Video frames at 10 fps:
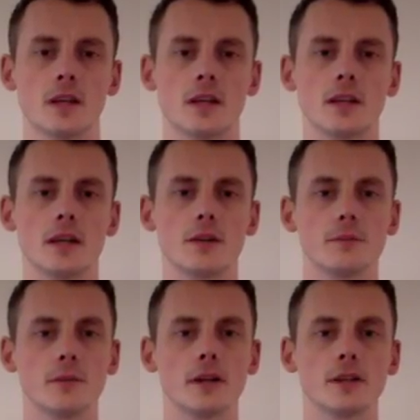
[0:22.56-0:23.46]
Now,
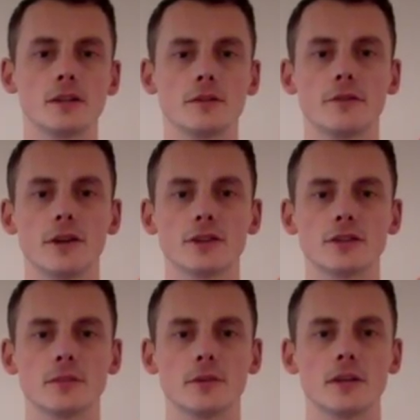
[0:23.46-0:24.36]
my first
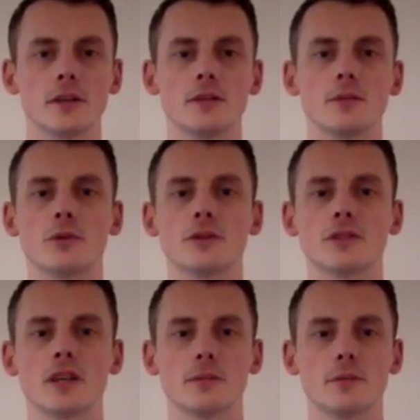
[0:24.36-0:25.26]
number one
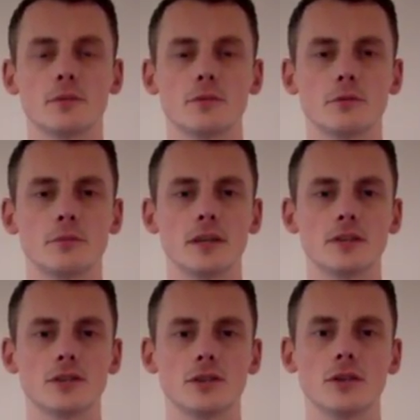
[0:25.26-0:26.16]
tip would be
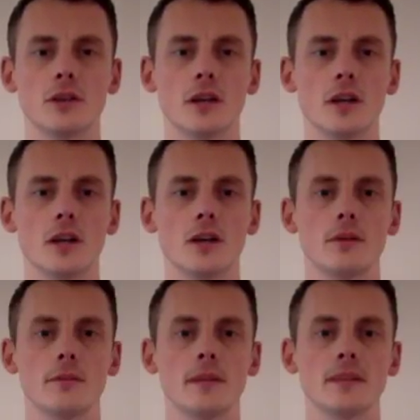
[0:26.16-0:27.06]
to
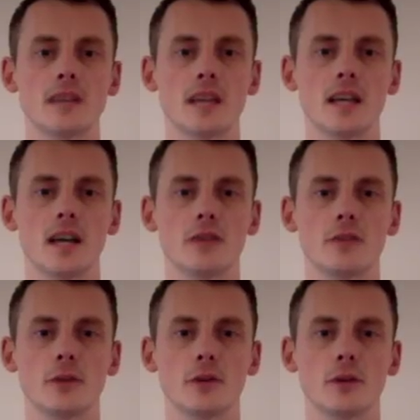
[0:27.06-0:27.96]
maintain a healthy
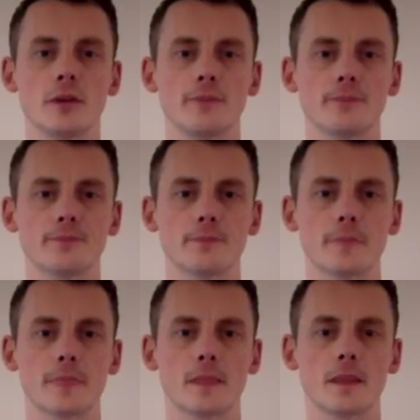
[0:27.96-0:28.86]
body weight.
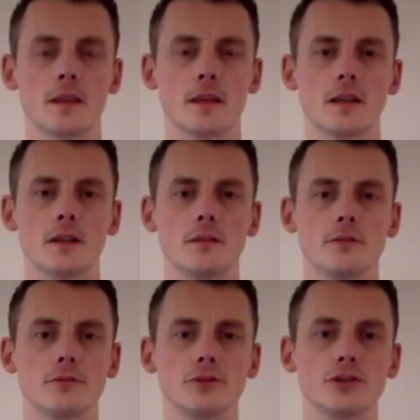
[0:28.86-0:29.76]

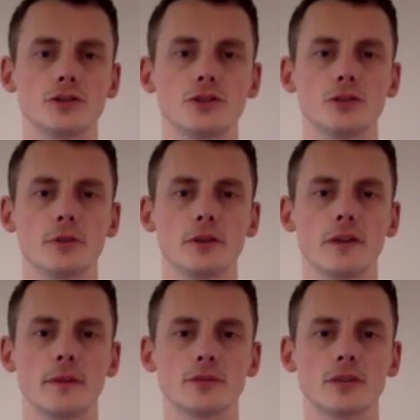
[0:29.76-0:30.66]
Reducing your body
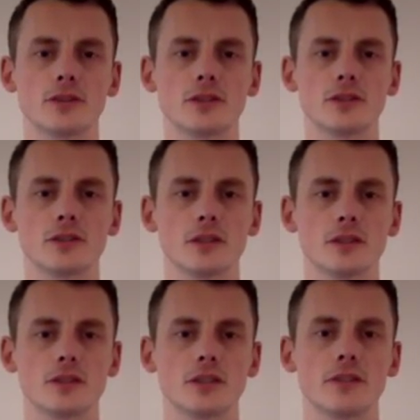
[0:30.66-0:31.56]
fat percentage
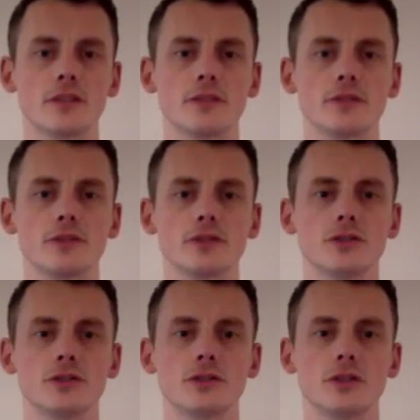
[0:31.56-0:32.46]
significantly
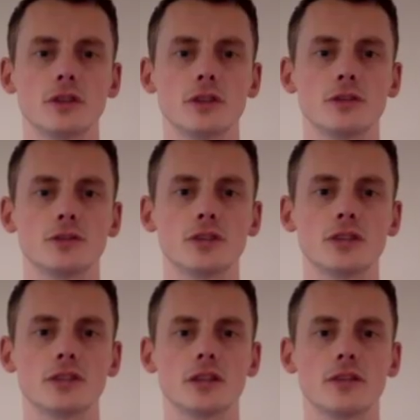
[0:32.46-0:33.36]
reduces your
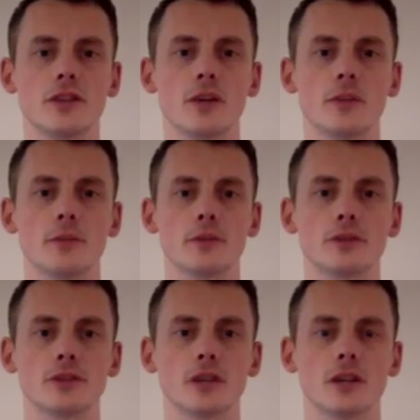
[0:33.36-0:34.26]
chances of having high blood
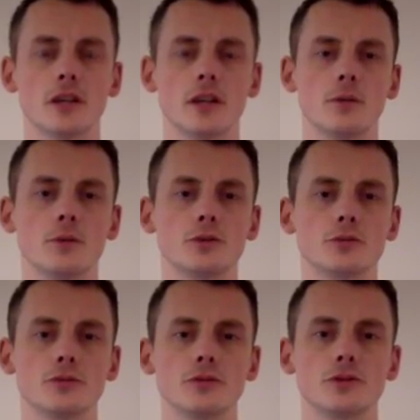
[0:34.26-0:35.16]
pressure, which
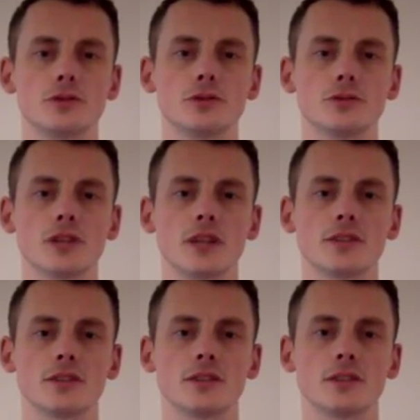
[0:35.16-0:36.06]
will reduce your
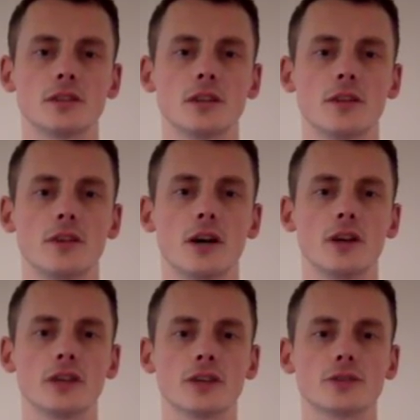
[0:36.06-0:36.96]
chances of a heart
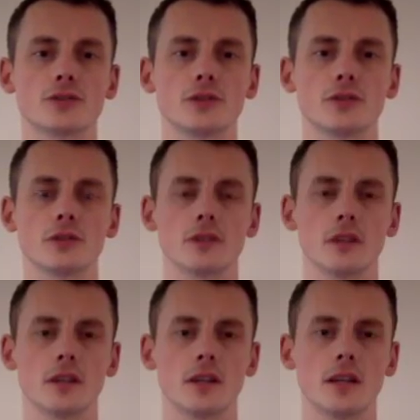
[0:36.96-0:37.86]
attack or stroke
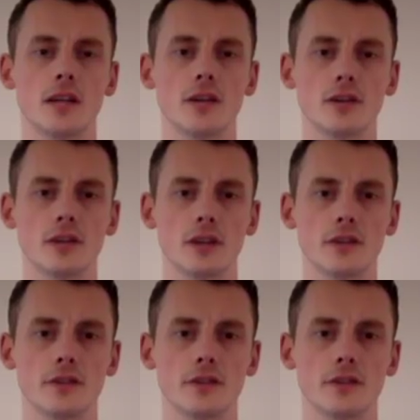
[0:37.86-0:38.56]
later on in life.